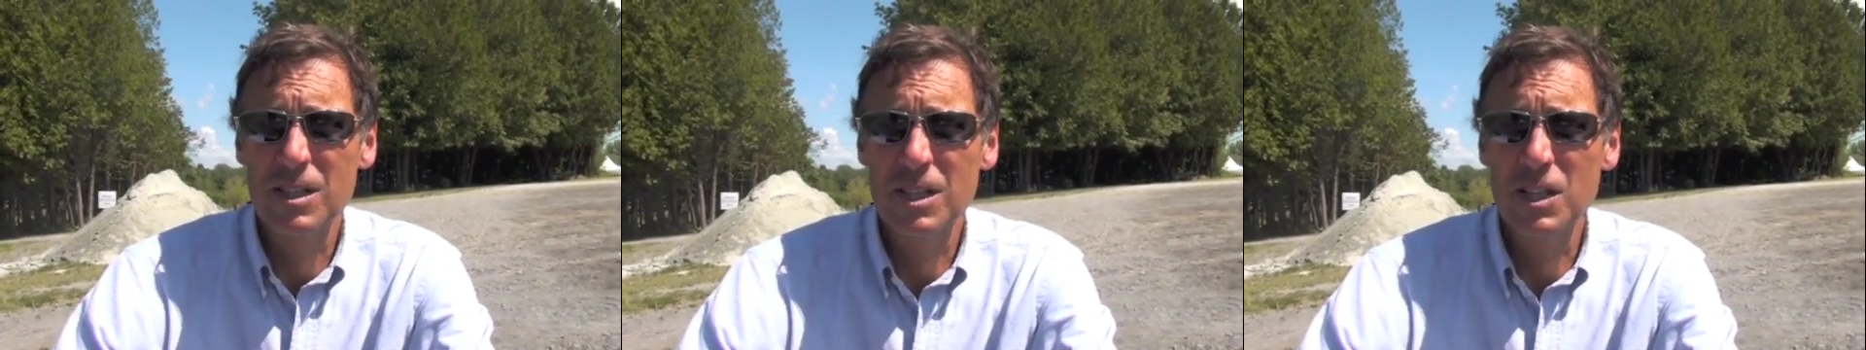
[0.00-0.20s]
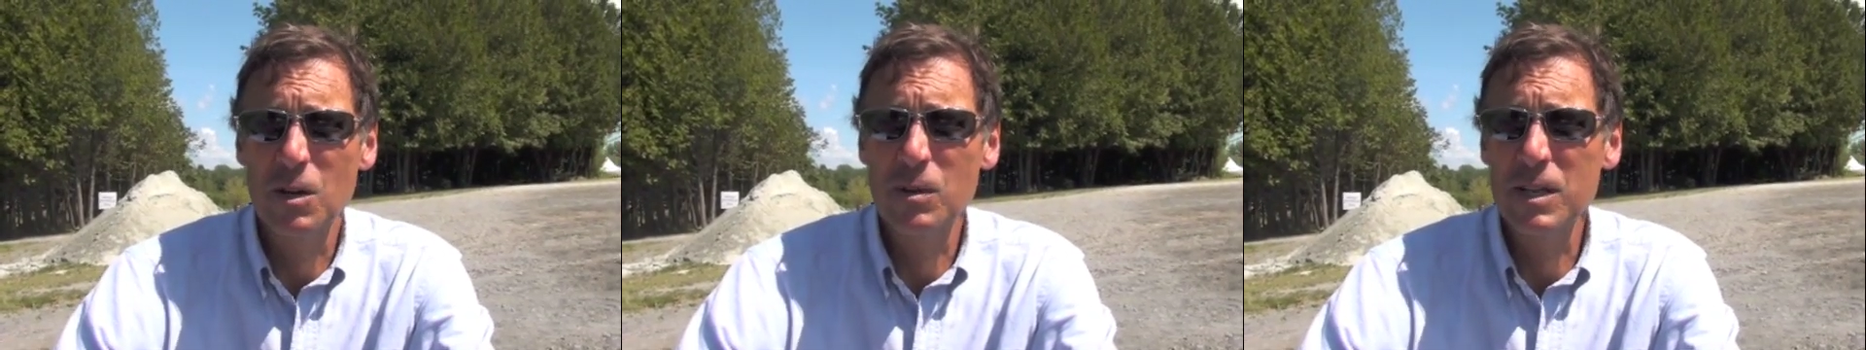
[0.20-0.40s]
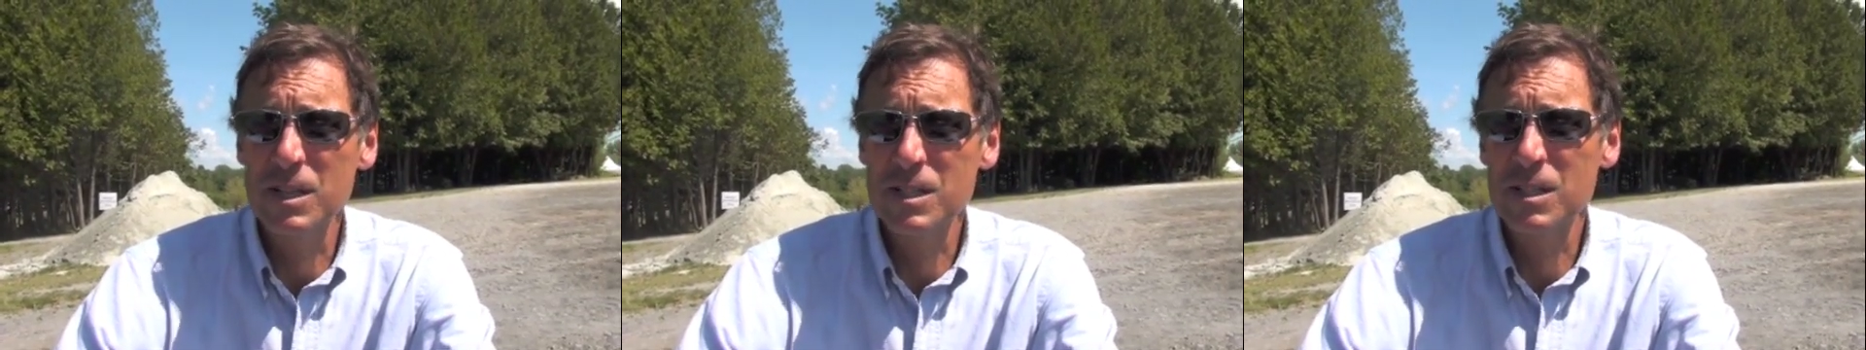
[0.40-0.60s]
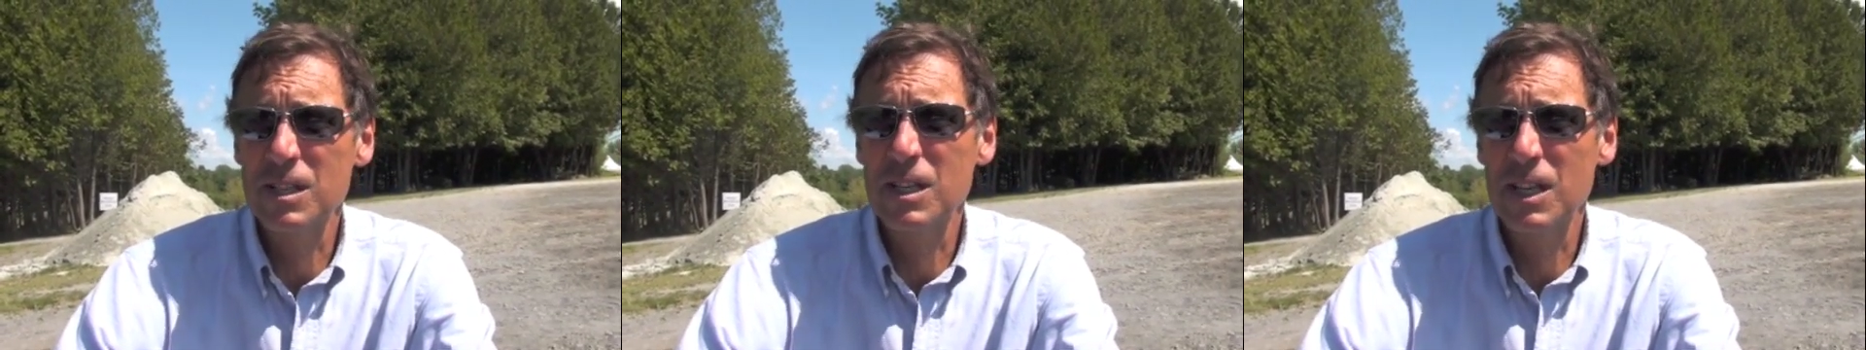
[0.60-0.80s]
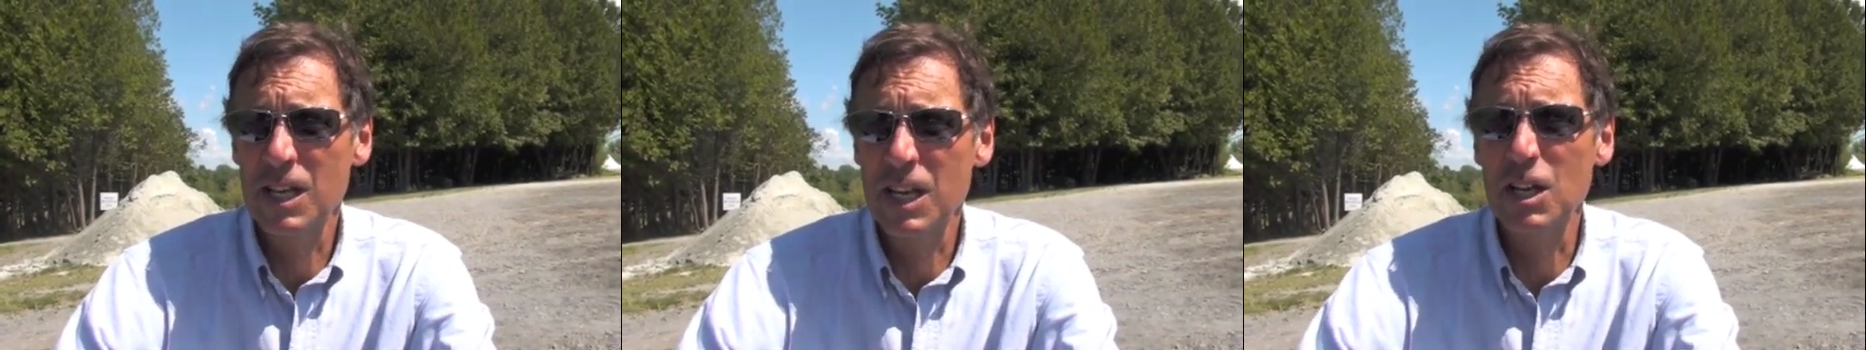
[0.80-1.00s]

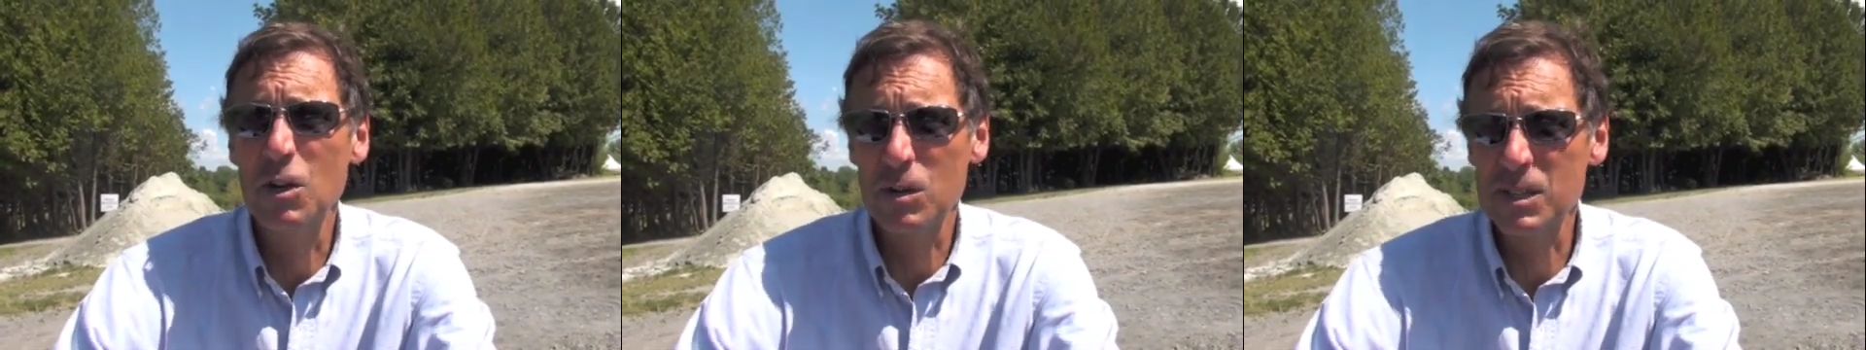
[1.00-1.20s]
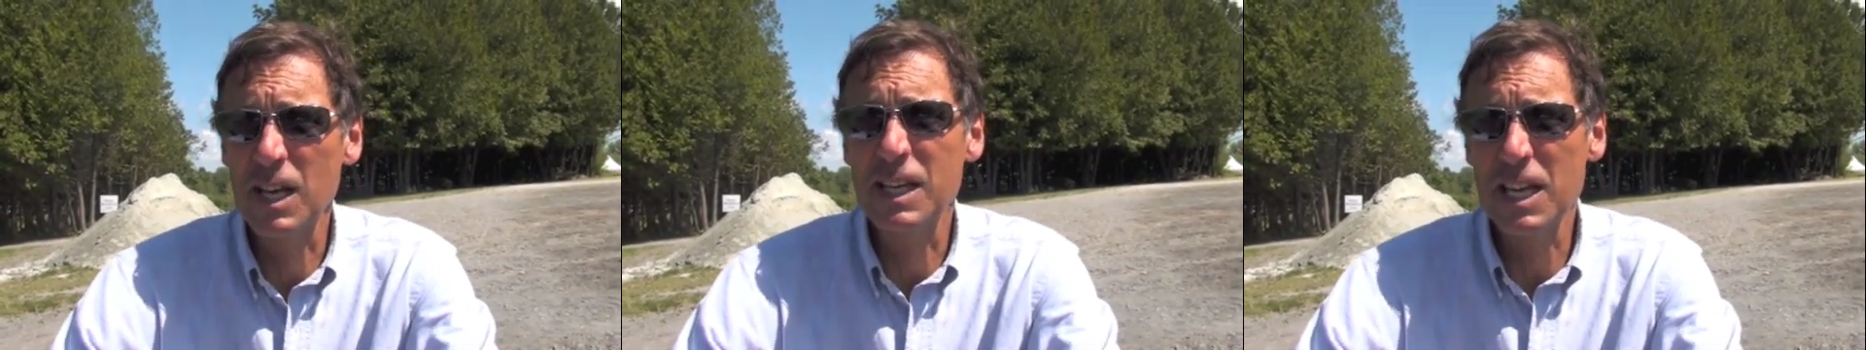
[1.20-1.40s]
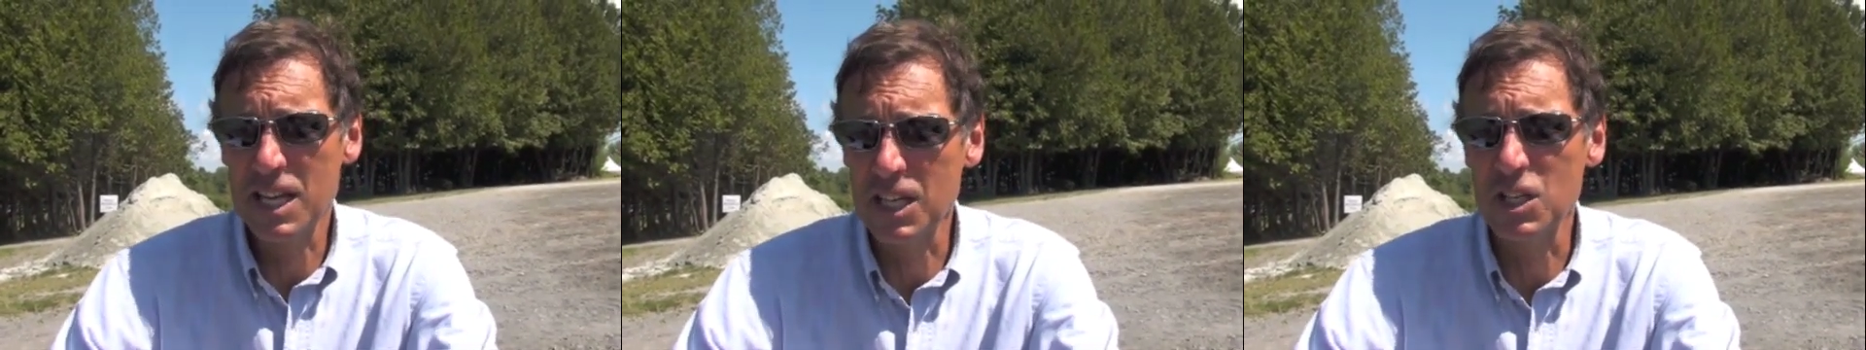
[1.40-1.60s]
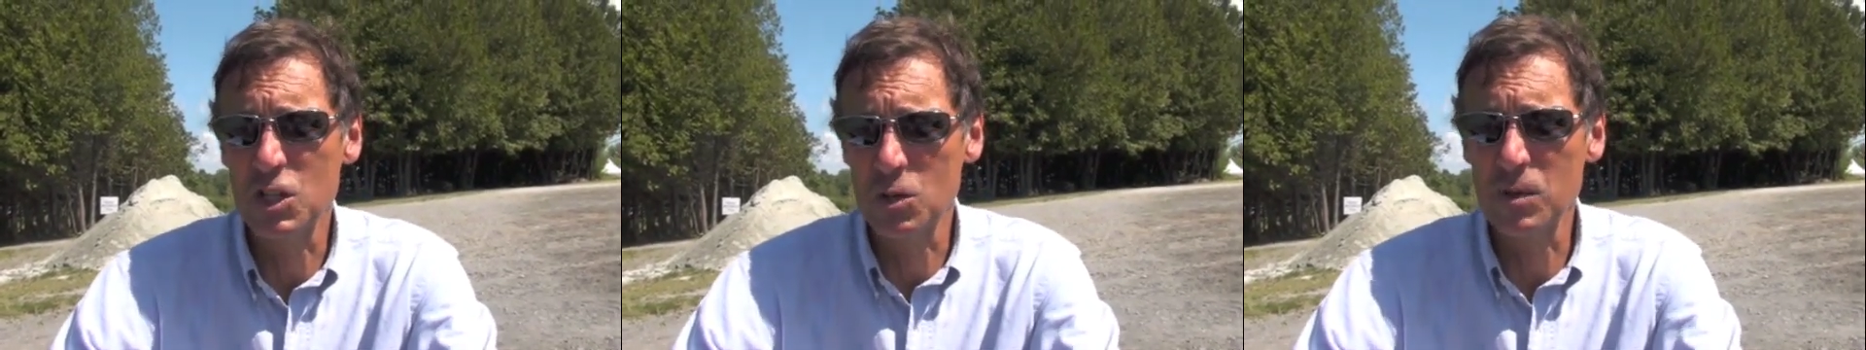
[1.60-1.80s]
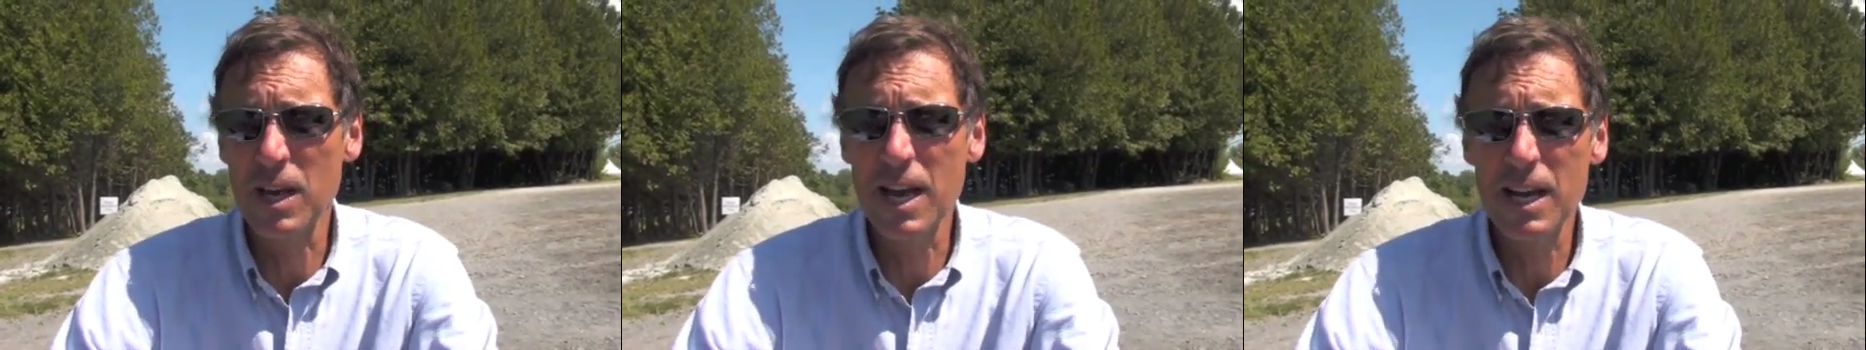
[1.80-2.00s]
he looks like he can
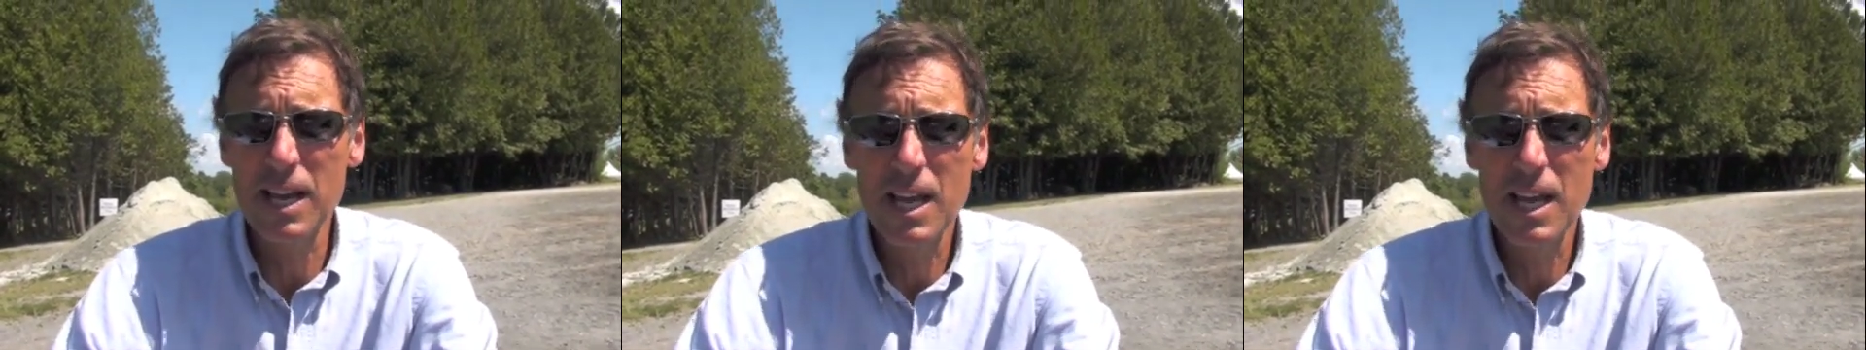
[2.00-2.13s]
do that,